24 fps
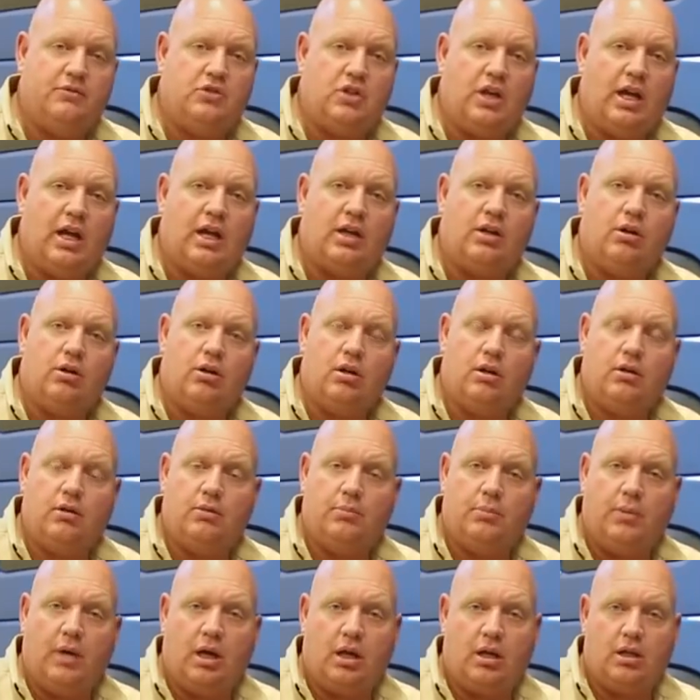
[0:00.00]
jack or a
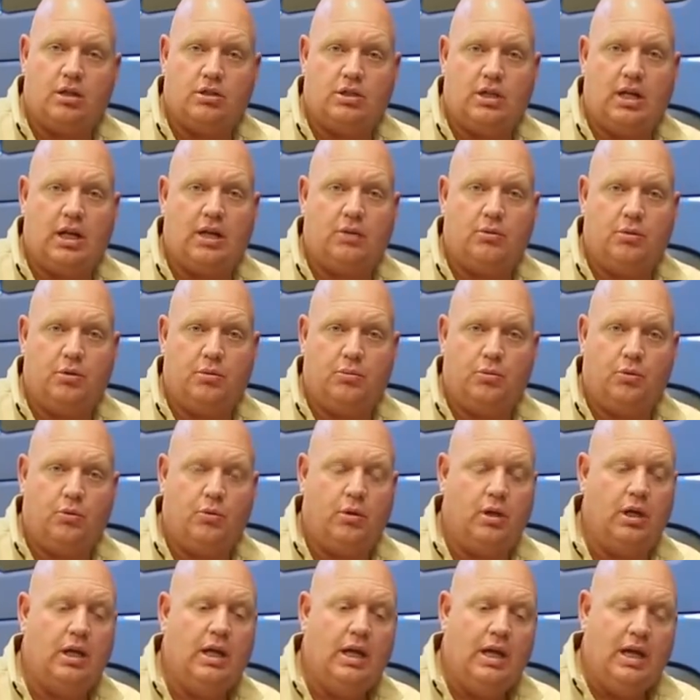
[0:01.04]
bottle jack with a
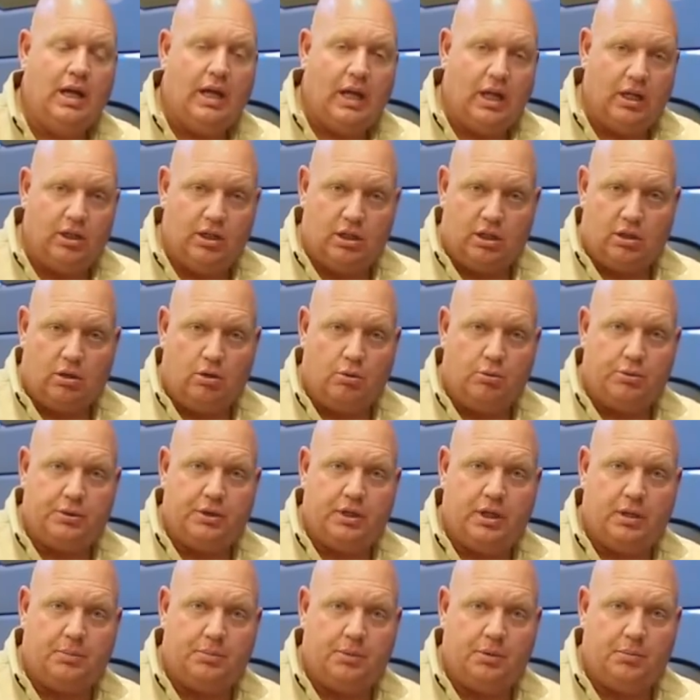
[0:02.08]
board and just hold it
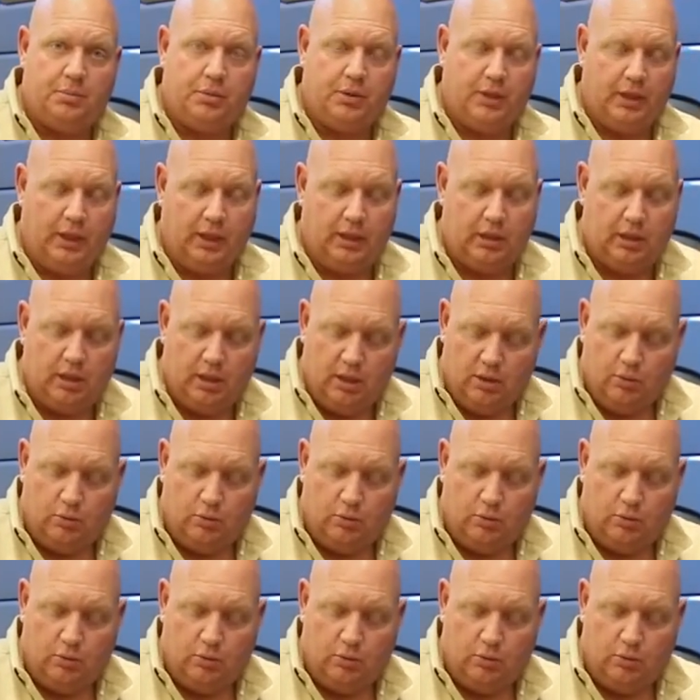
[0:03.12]
up in place.